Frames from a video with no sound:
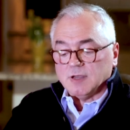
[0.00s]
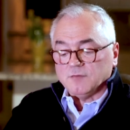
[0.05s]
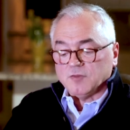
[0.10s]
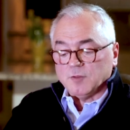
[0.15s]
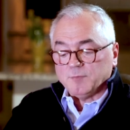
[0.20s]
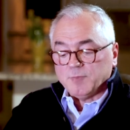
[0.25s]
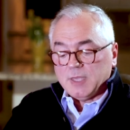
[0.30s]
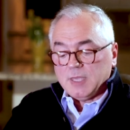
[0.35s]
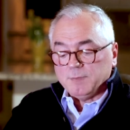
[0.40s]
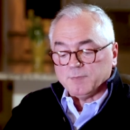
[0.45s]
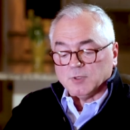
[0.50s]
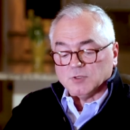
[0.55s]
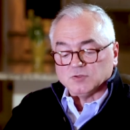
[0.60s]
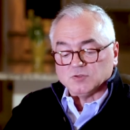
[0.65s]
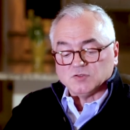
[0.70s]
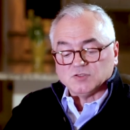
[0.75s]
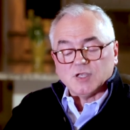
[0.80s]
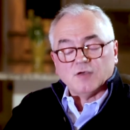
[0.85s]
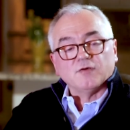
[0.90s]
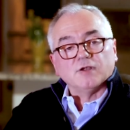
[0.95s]
of the people
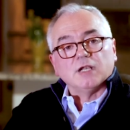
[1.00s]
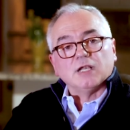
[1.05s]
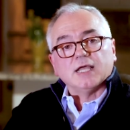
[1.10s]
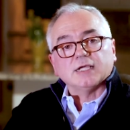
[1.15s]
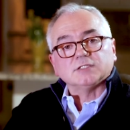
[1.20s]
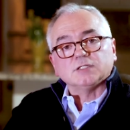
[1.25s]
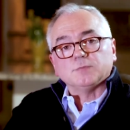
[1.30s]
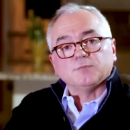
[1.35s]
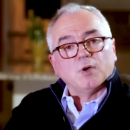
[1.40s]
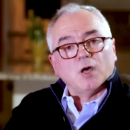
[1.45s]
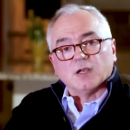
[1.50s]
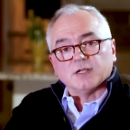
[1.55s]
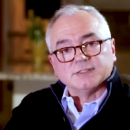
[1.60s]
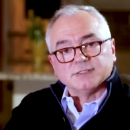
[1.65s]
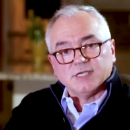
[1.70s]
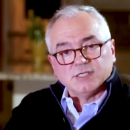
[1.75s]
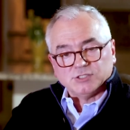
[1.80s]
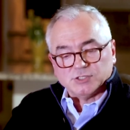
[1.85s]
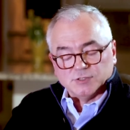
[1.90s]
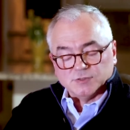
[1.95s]
to seven elected
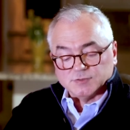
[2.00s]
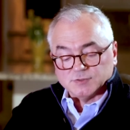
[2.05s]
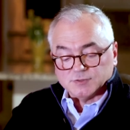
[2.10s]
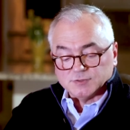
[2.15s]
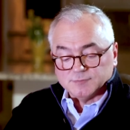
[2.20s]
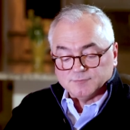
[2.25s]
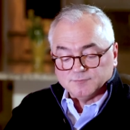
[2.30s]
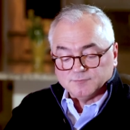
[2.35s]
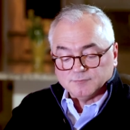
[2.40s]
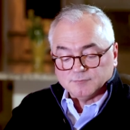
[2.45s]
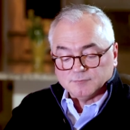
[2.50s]
politicians.